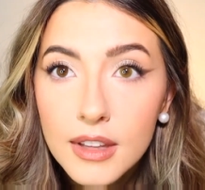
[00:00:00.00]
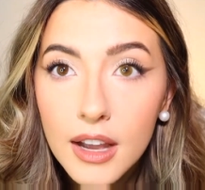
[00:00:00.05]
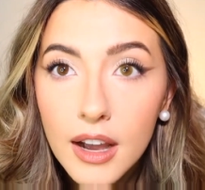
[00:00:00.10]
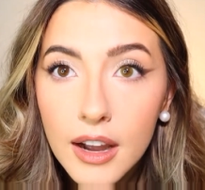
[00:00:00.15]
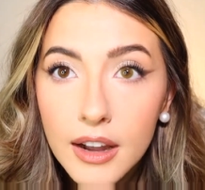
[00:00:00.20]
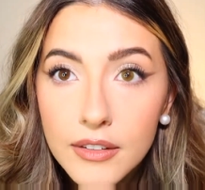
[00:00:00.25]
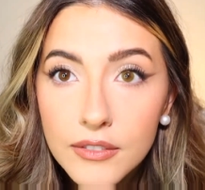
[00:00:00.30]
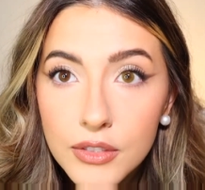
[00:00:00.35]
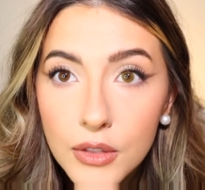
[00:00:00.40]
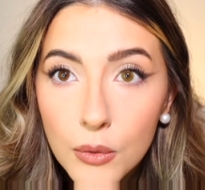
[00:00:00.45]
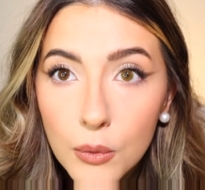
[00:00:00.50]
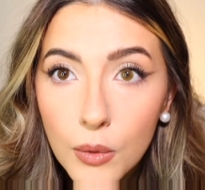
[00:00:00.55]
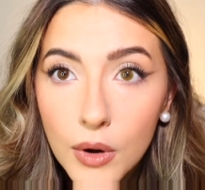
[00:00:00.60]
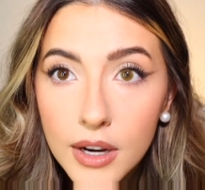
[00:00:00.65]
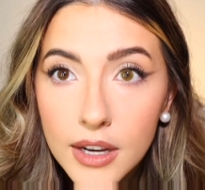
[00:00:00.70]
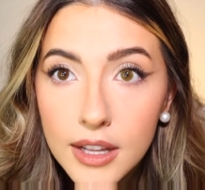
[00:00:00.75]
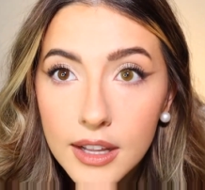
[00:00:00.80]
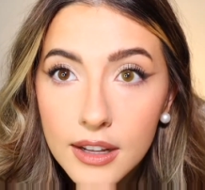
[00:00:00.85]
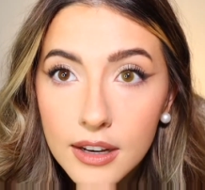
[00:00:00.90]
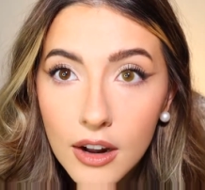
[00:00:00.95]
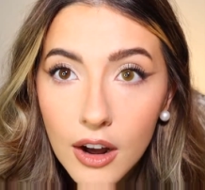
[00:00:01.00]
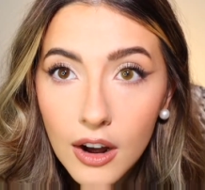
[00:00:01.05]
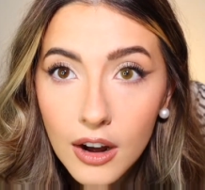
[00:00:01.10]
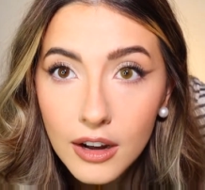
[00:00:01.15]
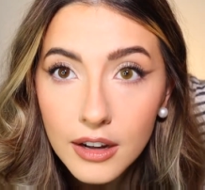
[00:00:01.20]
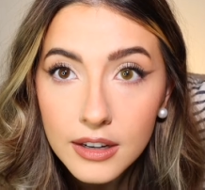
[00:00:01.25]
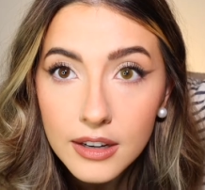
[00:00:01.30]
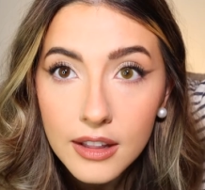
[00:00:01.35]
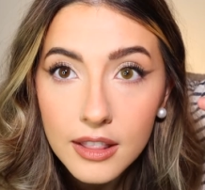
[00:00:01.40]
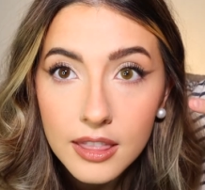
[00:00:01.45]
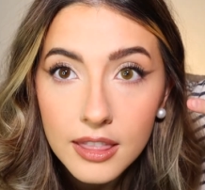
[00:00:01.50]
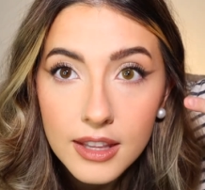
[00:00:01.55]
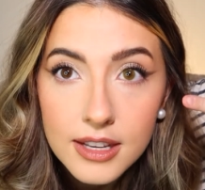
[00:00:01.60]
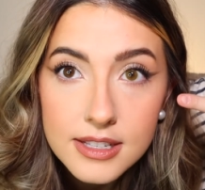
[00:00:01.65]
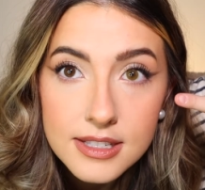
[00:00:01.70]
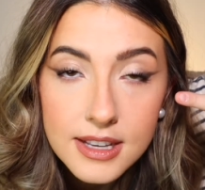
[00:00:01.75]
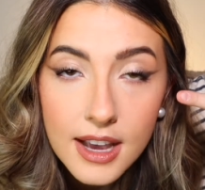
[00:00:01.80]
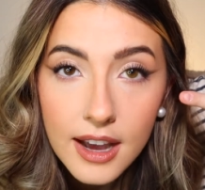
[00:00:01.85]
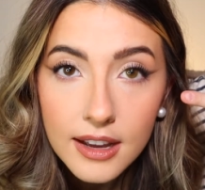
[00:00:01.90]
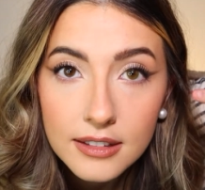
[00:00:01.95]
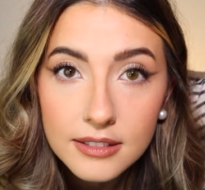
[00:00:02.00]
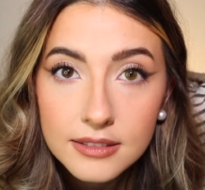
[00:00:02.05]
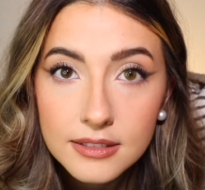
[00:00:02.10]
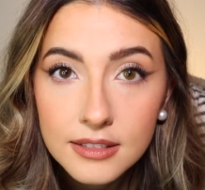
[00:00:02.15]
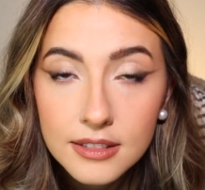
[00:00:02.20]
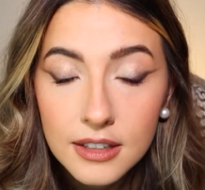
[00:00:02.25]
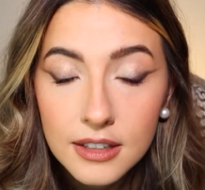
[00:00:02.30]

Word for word: I have the one in on this eye,